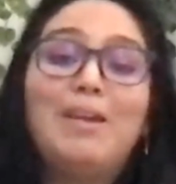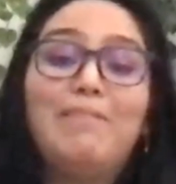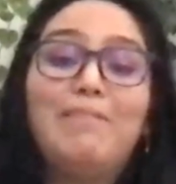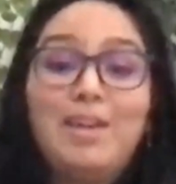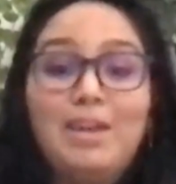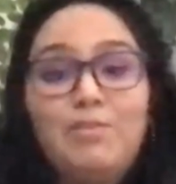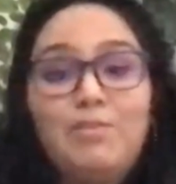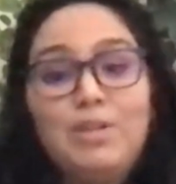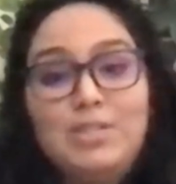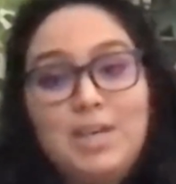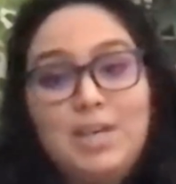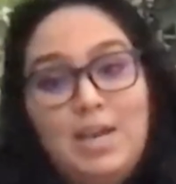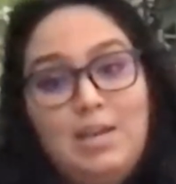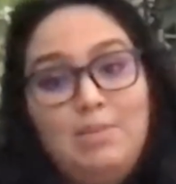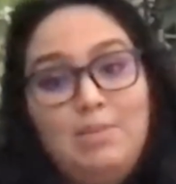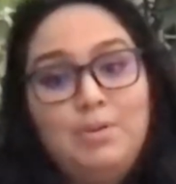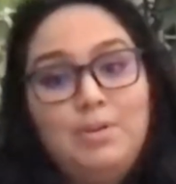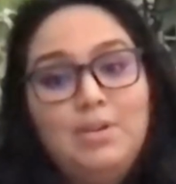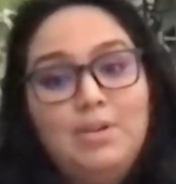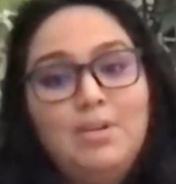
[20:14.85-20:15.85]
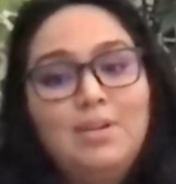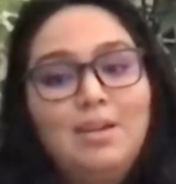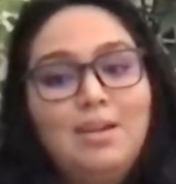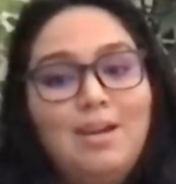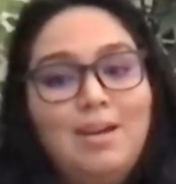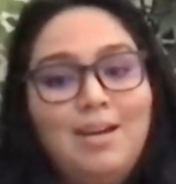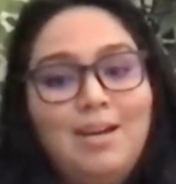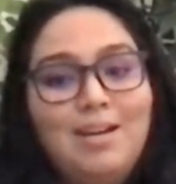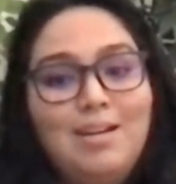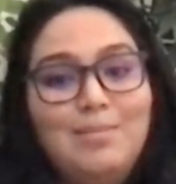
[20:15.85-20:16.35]
my favorite type
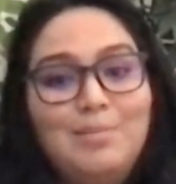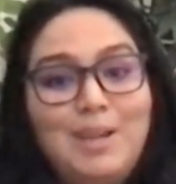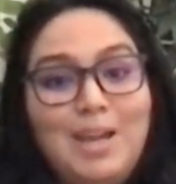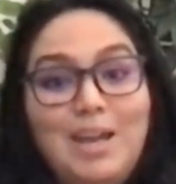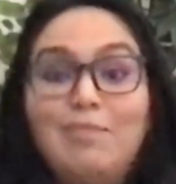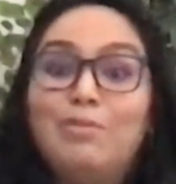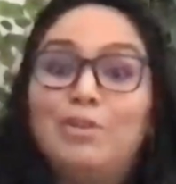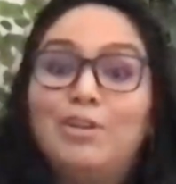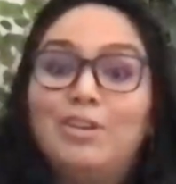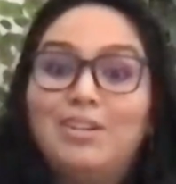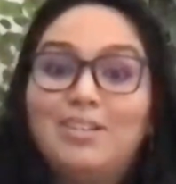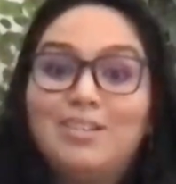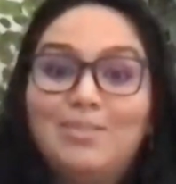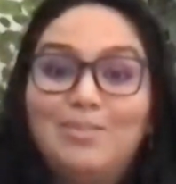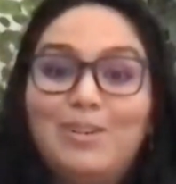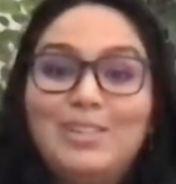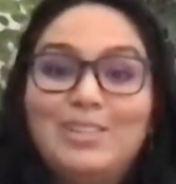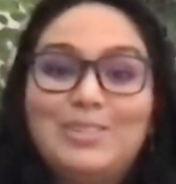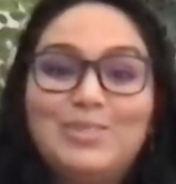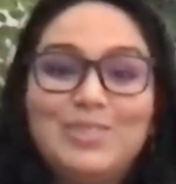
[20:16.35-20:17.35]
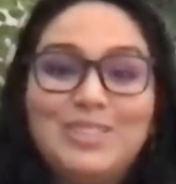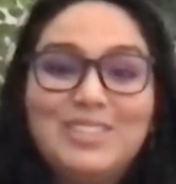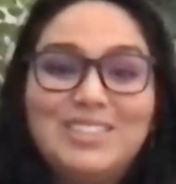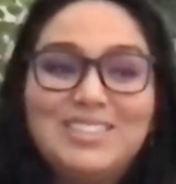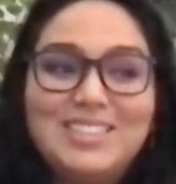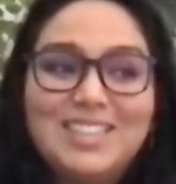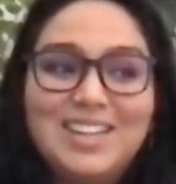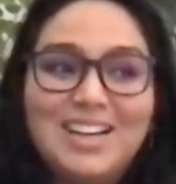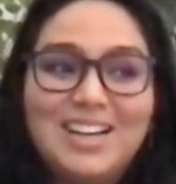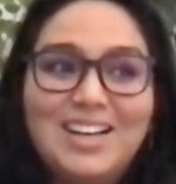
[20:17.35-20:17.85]
um, ever, which
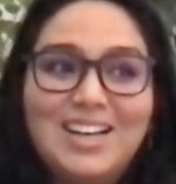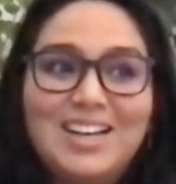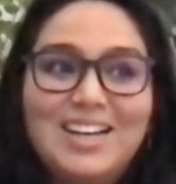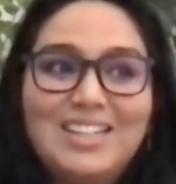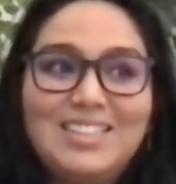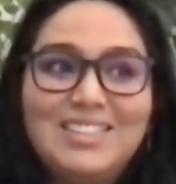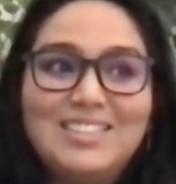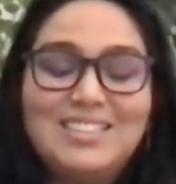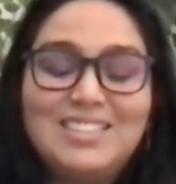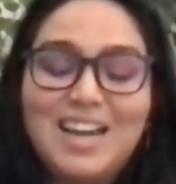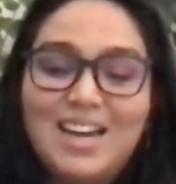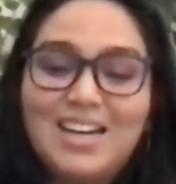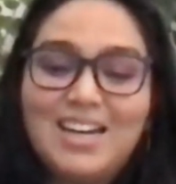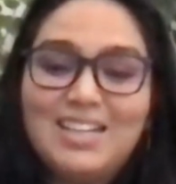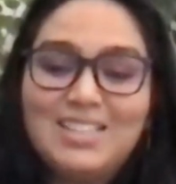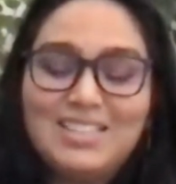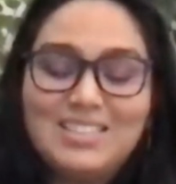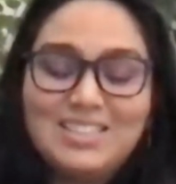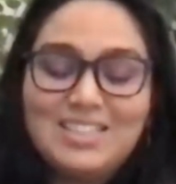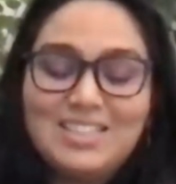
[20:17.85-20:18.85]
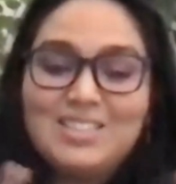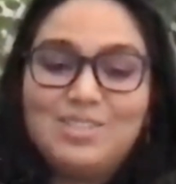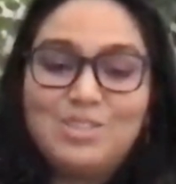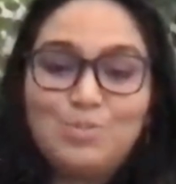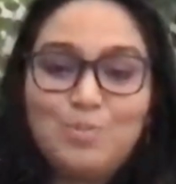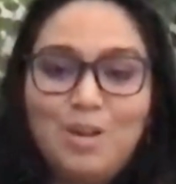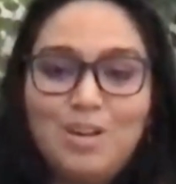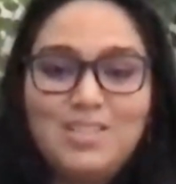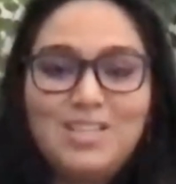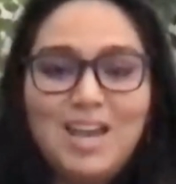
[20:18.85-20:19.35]
was uh, in this tiny, it's, it's a
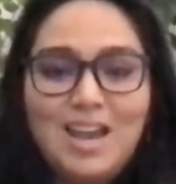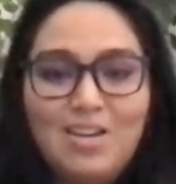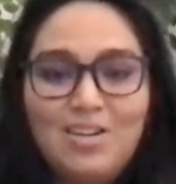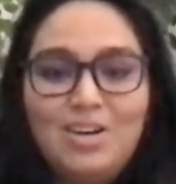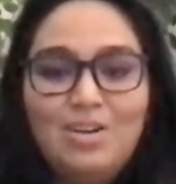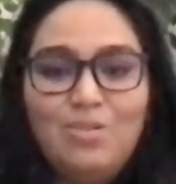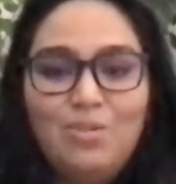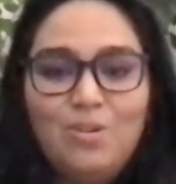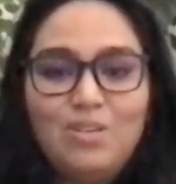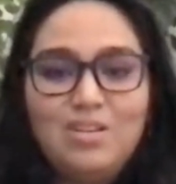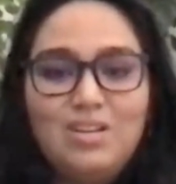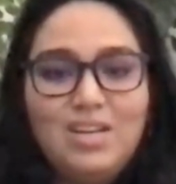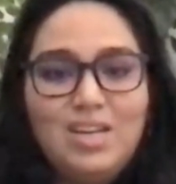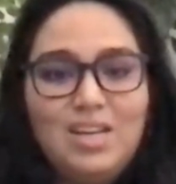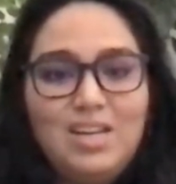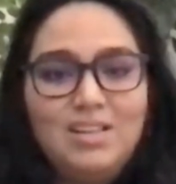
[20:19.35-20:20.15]
small town in northern